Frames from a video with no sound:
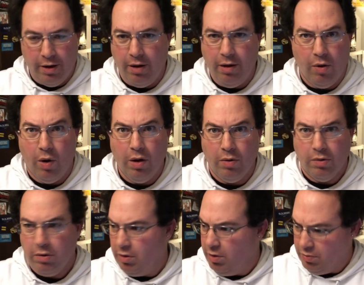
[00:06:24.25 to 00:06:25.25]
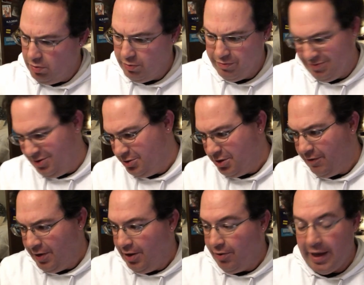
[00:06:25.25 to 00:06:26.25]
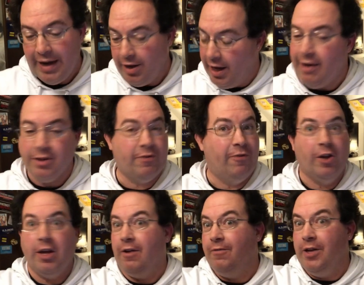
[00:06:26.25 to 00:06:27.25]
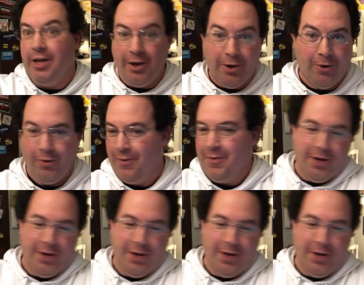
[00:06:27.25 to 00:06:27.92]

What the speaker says: Oh, is there a video of that? Yeah, it's fully on video.